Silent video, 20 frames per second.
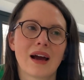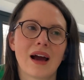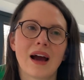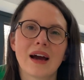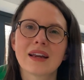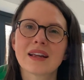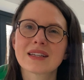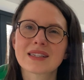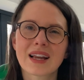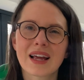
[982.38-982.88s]

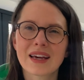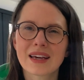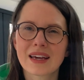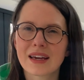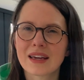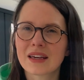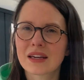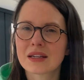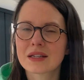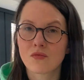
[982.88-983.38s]
And it's
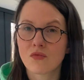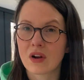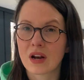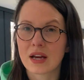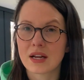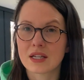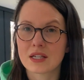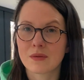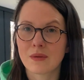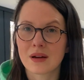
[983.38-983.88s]
something you can
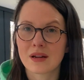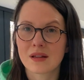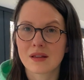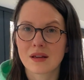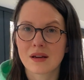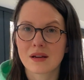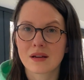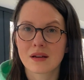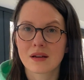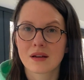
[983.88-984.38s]
relate to
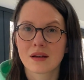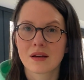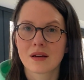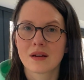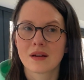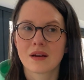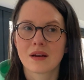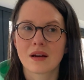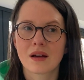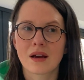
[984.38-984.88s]

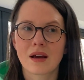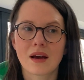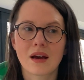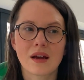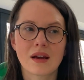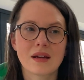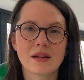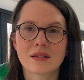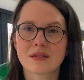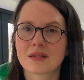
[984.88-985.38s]

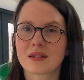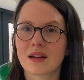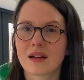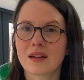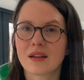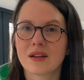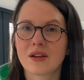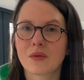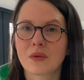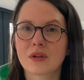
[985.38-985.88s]
anything. It's,
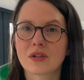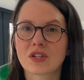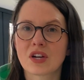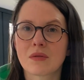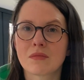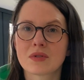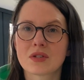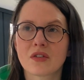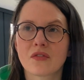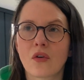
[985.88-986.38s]
you know, in
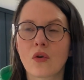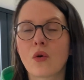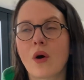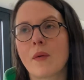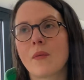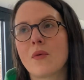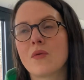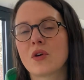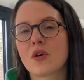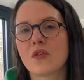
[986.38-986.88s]
terms of, oh, I
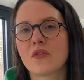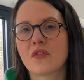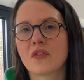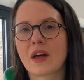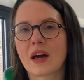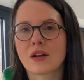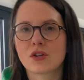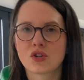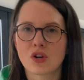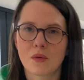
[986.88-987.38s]
won't go for
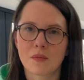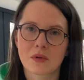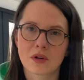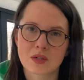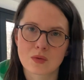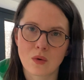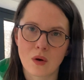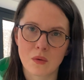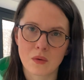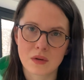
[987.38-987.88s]
that job
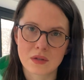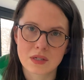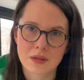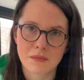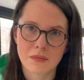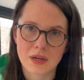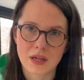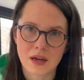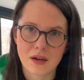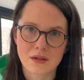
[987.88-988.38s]
because what will
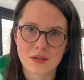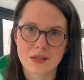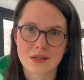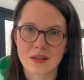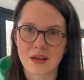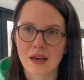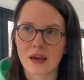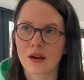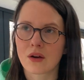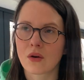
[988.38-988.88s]
somebody else
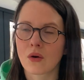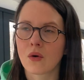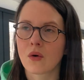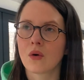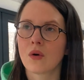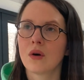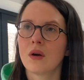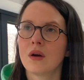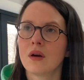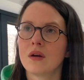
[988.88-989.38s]
think,
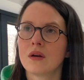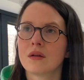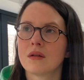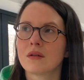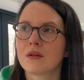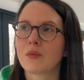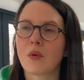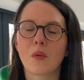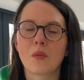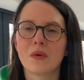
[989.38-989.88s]
or
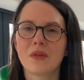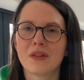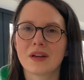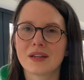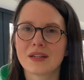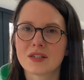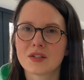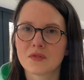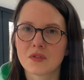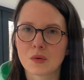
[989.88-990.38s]
what will the
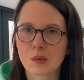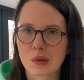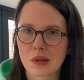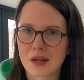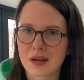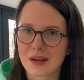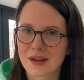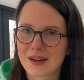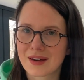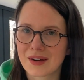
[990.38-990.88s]
interviewer
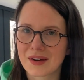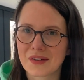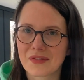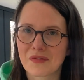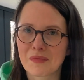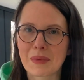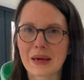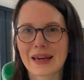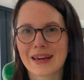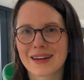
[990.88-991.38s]
think
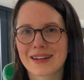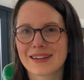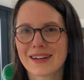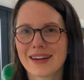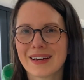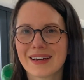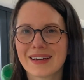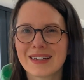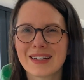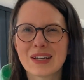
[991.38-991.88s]
of me? And,
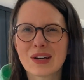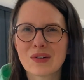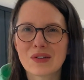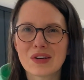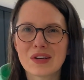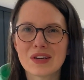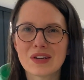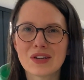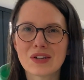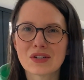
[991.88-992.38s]
you
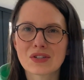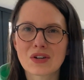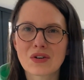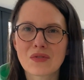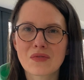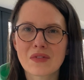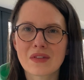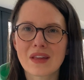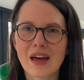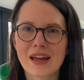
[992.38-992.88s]
know, you
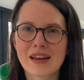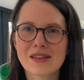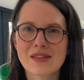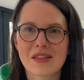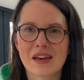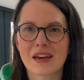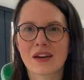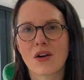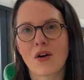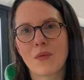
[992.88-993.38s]
don't then
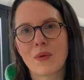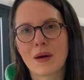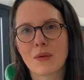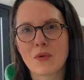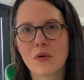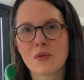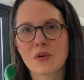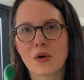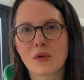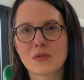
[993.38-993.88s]
think, oh, well, I
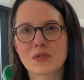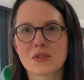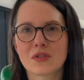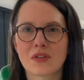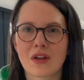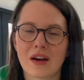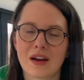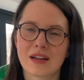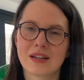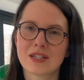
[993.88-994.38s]
won't go to
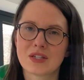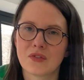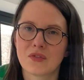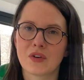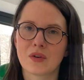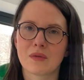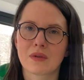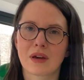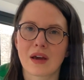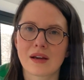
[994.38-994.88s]
that
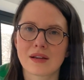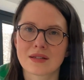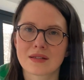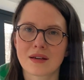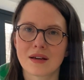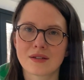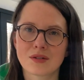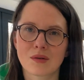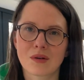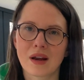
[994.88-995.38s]
interview in case
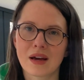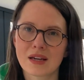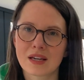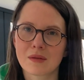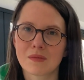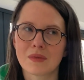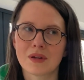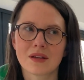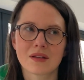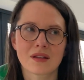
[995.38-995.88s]
they don't
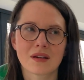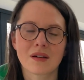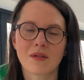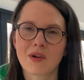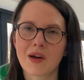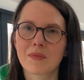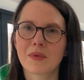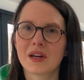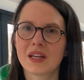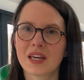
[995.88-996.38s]
like me. You think, oh,
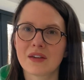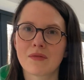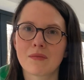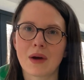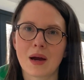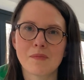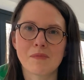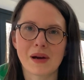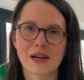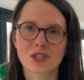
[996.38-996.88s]
I'm going to give it
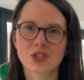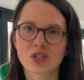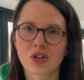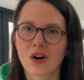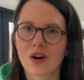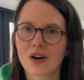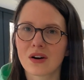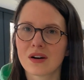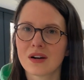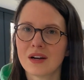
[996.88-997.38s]
my best
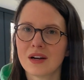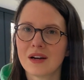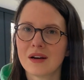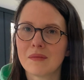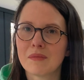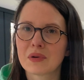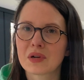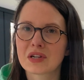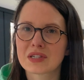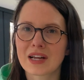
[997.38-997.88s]

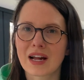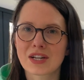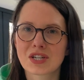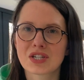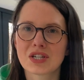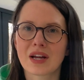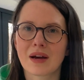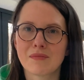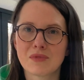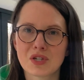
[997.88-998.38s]
shot because
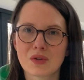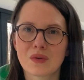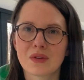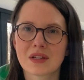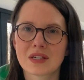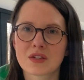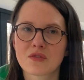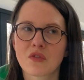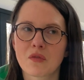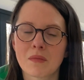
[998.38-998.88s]
actually I'm doing
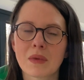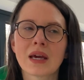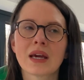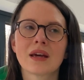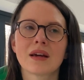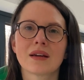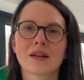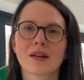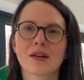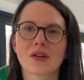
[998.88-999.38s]
this for
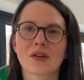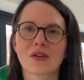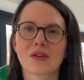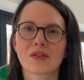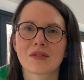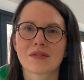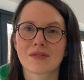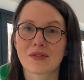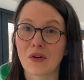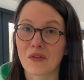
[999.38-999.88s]
me,
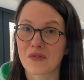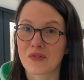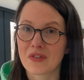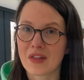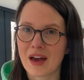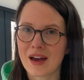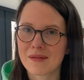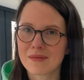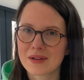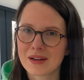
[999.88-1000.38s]
not for
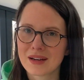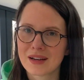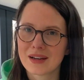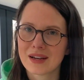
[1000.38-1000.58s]
them.